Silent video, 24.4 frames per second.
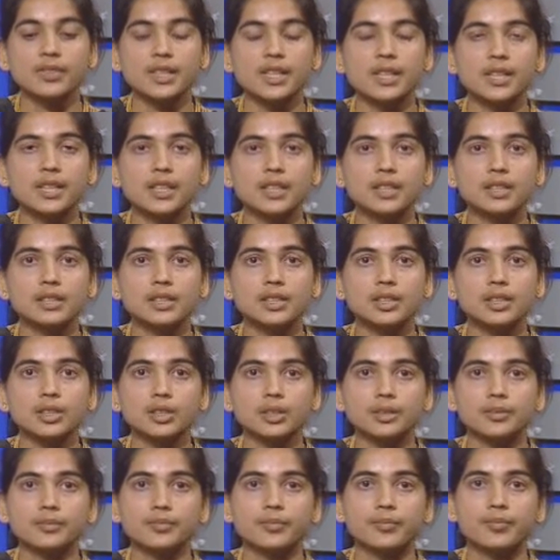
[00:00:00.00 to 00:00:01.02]
vehicle
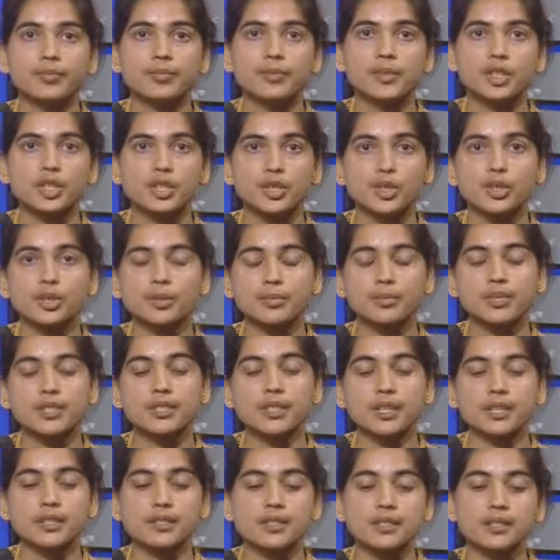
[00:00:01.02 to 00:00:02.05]
should be
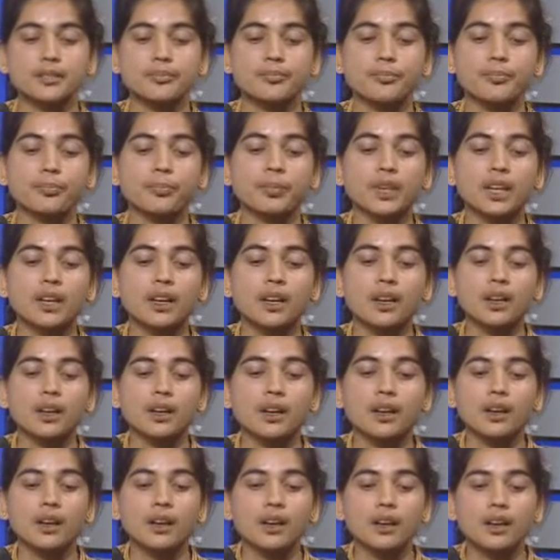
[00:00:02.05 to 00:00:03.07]
judged.
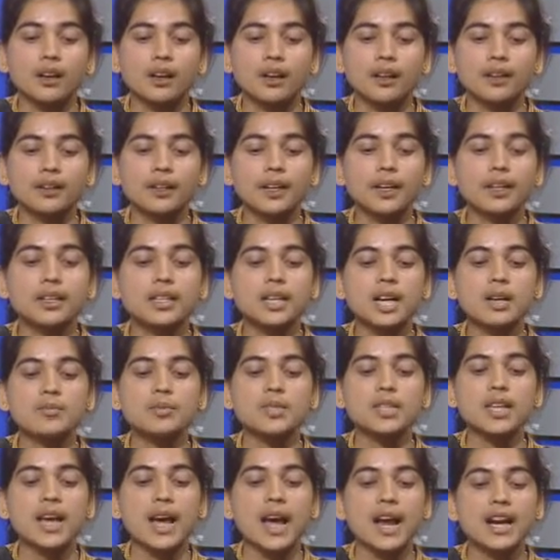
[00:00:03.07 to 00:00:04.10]
Then comes
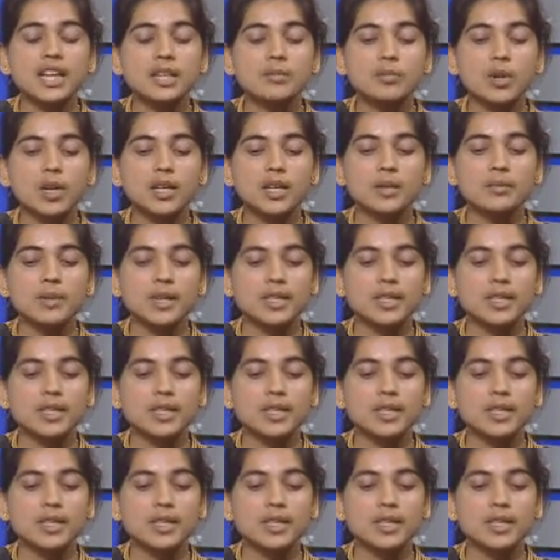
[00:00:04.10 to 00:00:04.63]
the ante-mortem